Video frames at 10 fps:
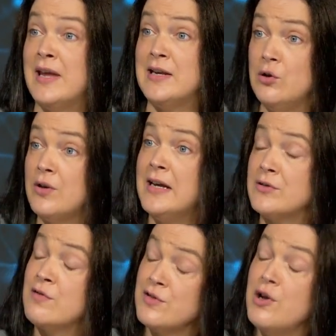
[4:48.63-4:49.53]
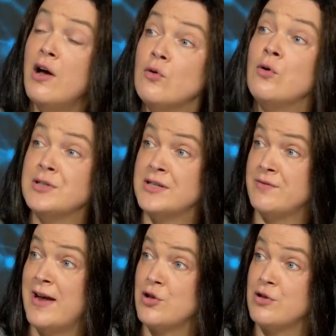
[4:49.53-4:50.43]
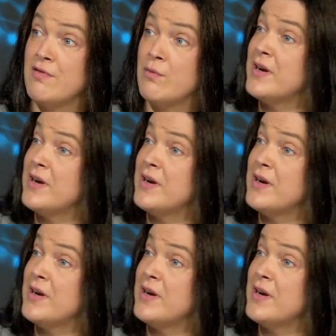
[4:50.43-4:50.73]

in looking at those non-audit interventions,